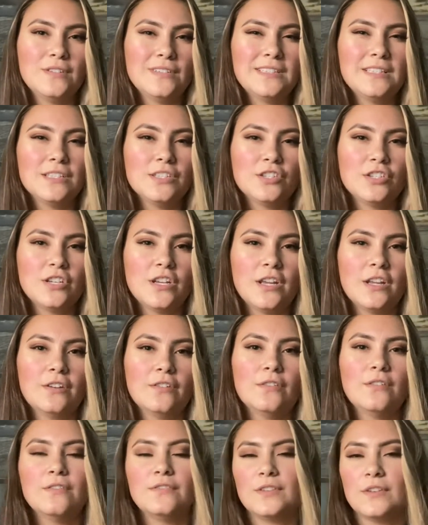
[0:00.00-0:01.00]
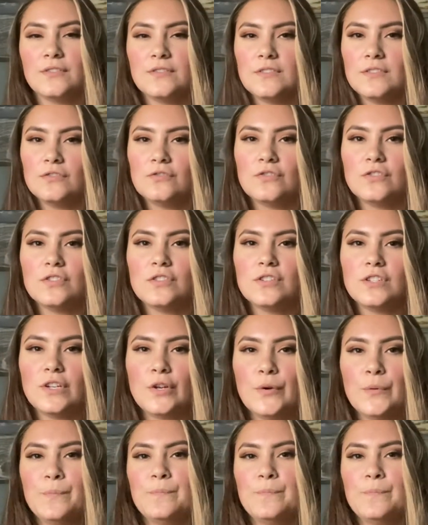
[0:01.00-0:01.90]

this channel if those interest you.